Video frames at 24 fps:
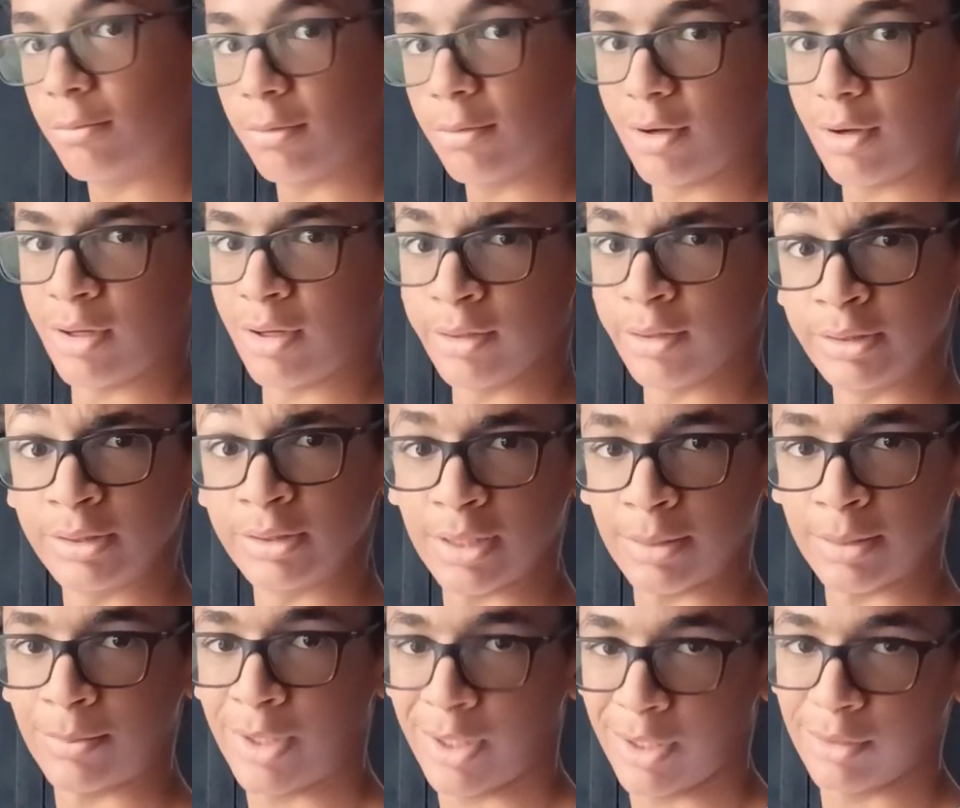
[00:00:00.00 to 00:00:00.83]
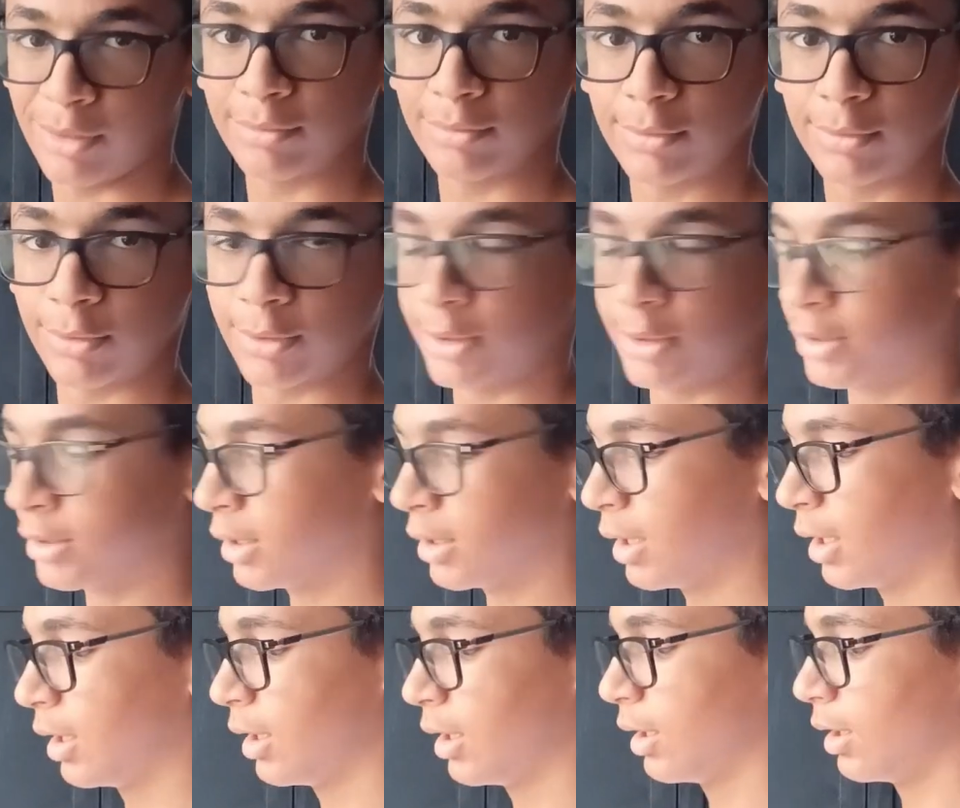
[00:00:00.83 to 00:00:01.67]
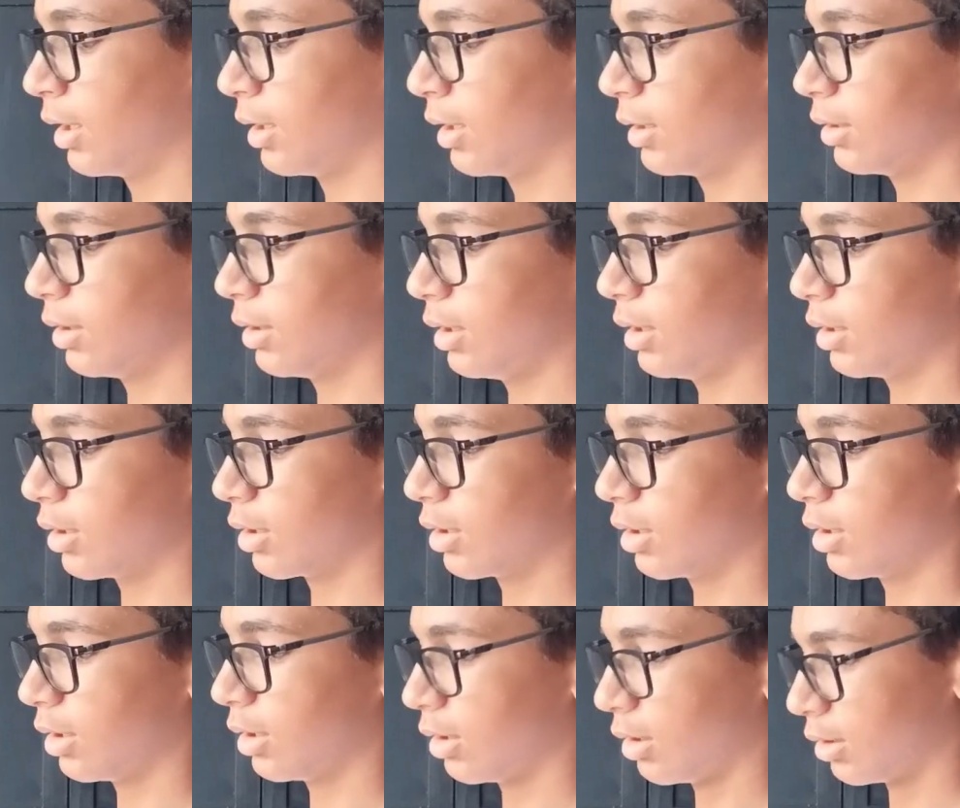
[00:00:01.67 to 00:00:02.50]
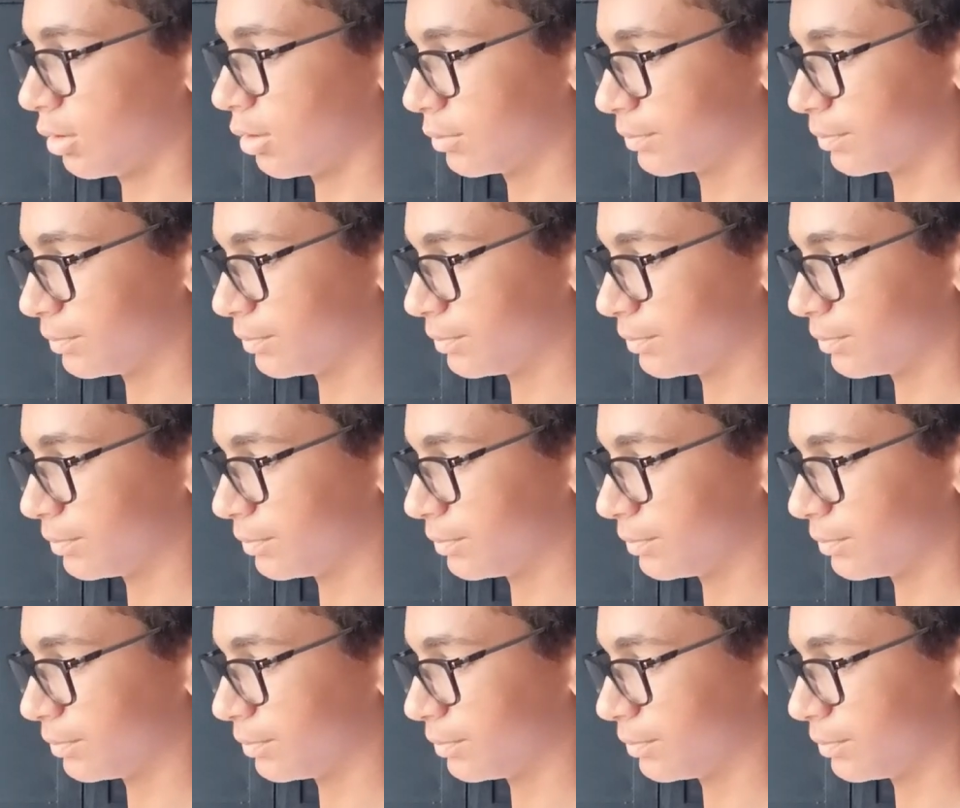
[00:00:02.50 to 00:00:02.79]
on the same hand, of course. Then you're gonna